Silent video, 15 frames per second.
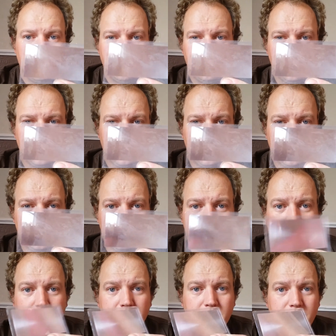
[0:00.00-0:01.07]
one of these
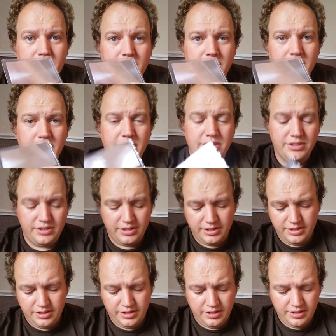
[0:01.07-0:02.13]
magnifying
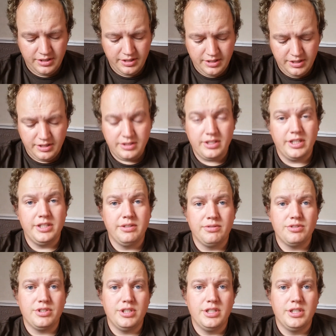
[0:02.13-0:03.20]
lenses that you've
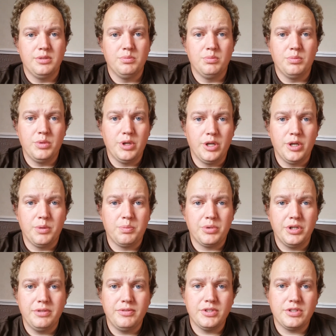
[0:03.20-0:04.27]
seen in a
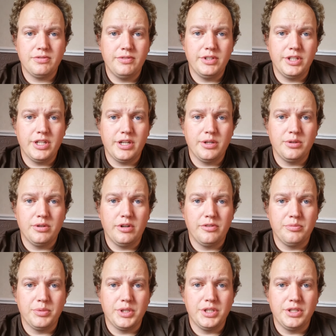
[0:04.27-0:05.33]
previous video
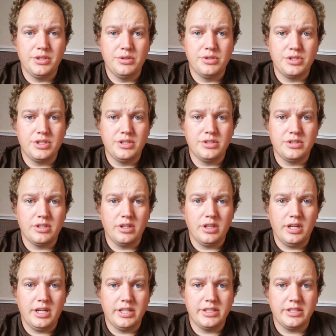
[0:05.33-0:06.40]
of me using to
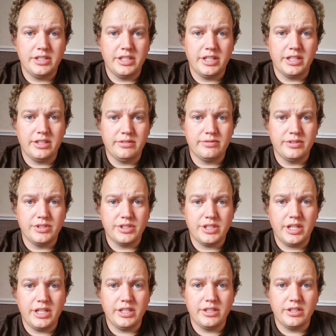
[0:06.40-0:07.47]
light King Alfred's
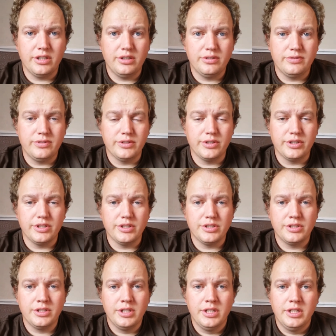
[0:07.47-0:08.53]
cake coal
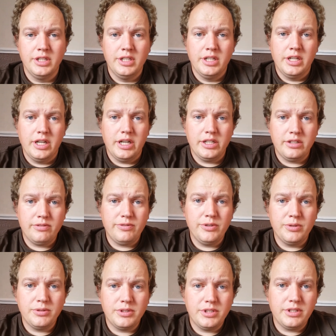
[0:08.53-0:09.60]
fungus, and a
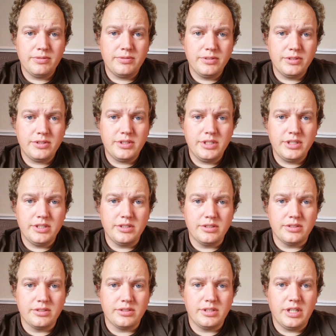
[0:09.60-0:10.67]
few other different
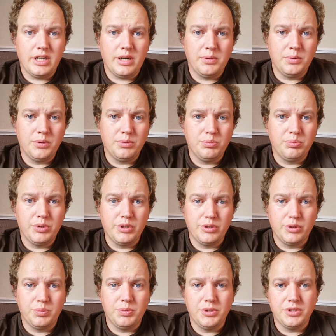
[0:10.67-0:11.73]
things that I will
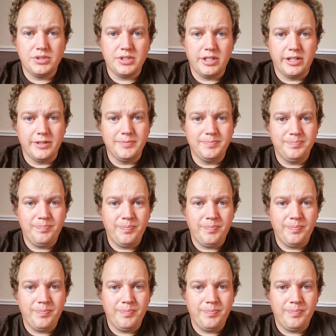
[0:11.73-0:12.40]
build up in time.